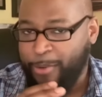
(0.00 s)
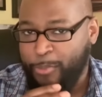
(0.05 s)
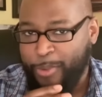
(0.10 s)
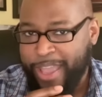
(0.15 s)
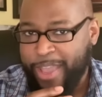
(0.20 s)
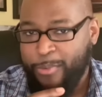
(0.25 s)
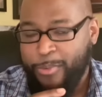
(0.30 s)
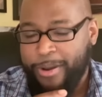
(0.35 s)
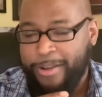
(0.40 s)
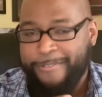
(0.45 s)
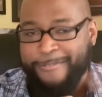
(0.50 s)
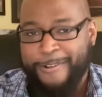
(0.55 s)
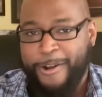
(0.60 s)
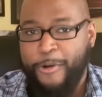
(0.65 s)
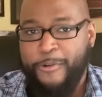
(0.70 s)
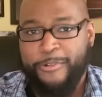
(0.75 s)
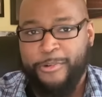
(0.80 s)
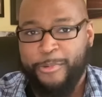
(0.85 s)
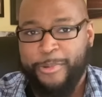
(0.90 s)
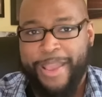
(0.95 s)
week one
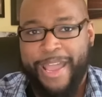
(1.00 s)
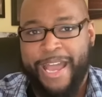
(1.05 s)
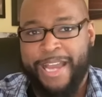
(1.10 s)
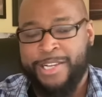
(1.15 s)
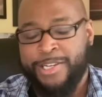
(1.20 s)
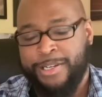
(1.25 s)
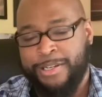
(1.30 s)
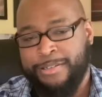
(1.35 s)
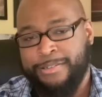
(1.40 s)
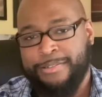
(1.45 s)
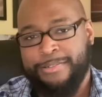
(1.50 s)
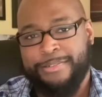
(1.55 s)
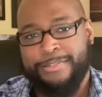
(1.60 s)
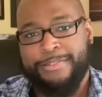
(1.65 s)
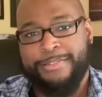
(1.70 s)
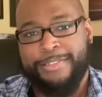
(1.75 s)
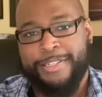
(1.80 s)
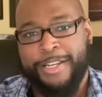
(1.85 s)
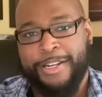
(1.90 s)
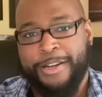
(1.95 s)
overreaction,
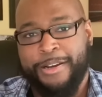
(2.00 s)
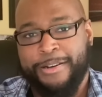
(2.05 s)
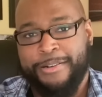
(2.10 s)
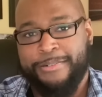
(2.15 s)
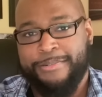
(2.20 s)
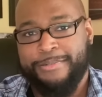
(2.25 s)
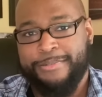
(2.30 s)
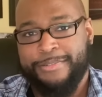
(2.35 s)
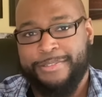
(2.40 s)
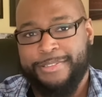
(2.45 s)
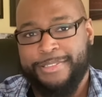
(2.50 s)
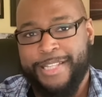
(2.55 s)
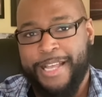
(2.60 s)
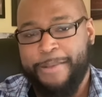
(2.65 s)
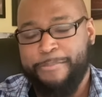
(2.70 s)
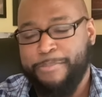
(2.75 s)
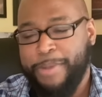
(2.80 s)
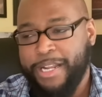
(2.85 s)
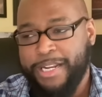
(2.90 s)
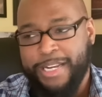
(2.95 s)
you know,
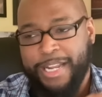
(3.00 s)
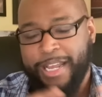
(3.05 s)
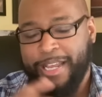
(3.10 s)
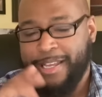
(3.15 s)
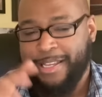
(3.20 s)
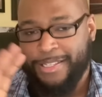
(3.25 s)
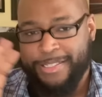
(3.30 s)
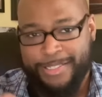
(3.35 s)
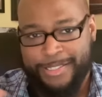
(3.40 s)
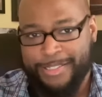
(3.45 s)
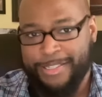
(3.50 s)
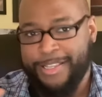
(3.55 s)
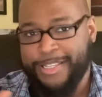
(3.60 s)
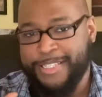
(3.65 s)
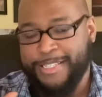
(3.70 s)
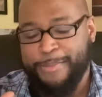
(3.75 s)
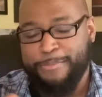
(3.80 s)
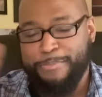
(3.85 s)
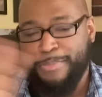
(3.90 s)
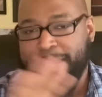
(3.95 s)
that Monday is
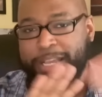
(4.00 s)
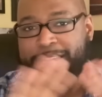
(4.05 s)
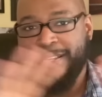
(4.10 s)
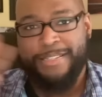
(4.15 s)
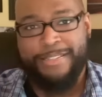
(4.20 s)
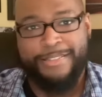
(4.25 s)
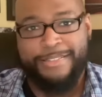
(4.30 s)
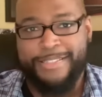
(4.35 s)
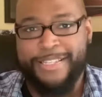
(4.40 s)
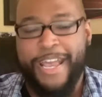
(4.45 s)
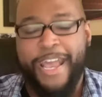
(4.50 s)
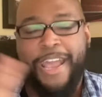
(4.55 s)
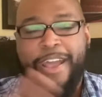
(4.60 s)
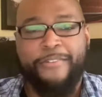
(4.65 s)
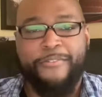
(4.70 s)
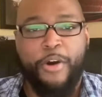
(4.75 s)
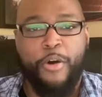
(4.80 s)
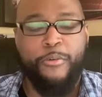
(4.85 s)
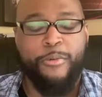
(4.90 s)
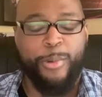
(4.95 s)
the biggest day
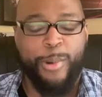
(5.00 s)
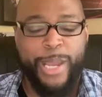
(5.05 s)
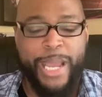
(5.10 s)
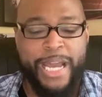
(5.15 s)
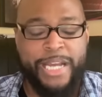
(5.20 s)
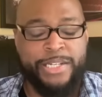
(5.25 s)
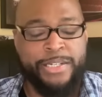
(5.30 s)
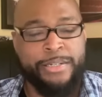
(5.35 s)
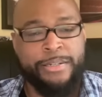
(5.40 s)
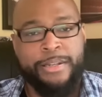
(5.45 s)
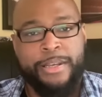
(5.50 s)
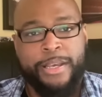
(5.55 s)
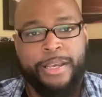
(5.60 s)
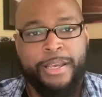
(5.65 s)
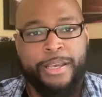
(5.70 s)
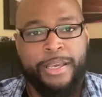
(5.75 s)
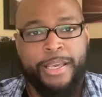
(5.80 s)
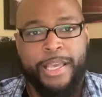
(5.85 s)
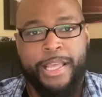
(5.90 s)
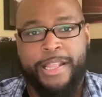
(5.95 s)
of overreaction
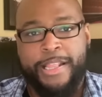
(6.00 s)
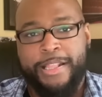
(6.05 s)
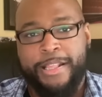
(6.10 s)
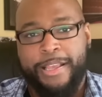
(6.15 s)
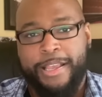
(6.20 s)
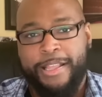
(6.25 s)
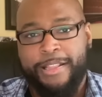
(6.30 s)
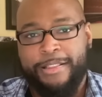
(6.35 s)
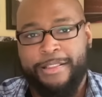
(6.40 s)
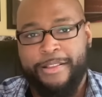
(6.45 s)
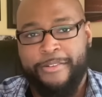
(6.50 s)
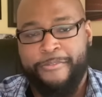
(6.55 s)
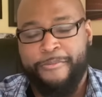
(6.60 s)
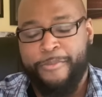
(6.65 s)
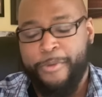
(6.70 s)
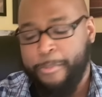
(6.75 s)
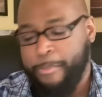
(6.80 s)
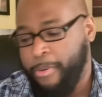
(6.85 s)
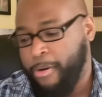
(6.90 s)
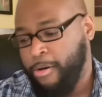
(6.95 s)
in the
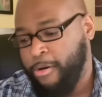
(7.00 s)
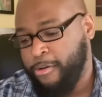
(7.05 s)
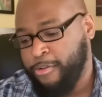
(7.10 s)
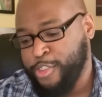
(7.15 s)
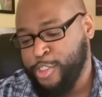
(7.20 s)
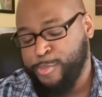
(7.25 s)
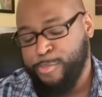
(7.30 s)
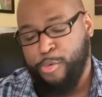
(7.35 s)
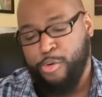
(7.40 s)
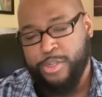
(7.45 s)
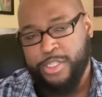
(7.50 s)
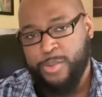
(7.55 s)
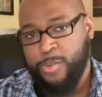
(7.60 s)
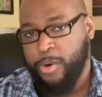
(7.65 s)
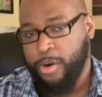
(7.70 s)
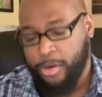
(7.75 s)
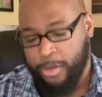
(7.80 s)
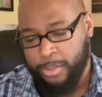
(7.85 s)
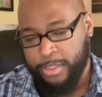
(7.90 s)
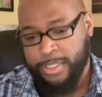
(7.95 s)
football sports
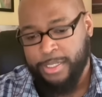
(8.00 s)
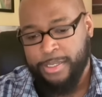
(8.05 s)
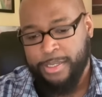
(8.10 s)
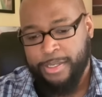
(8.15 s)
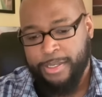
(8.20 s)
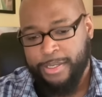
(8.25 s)
world.